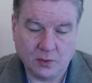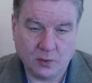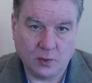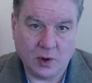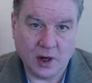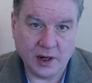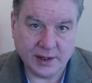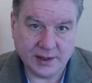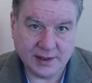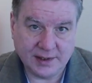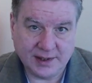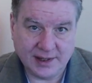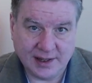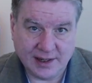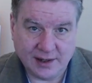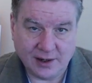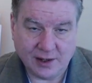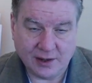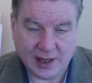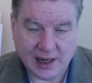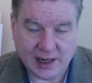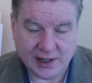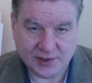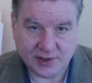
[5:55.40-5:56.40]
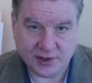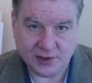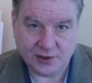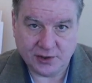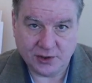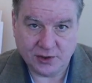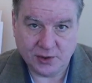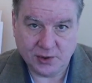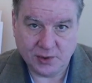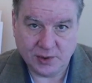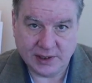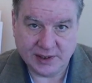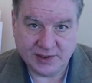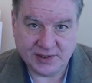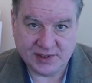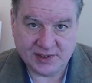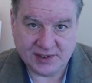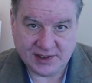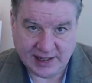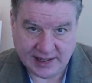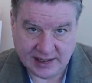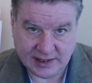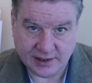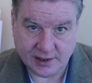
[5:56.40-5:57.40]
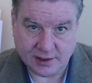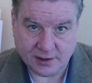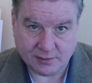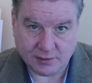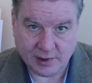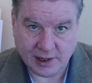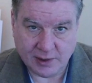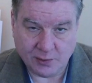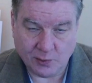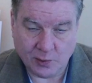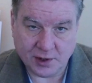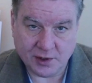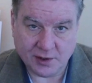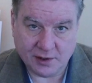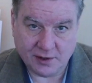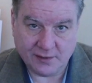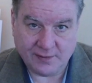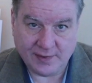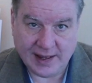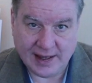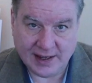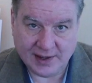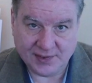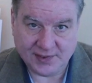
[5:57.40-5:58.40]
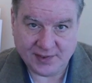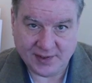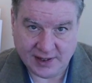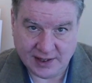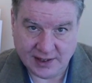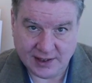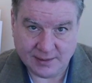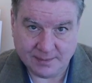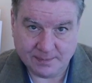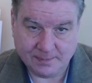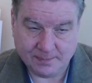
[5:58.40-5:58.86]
What did Alaska do instead, right? What do the facts say?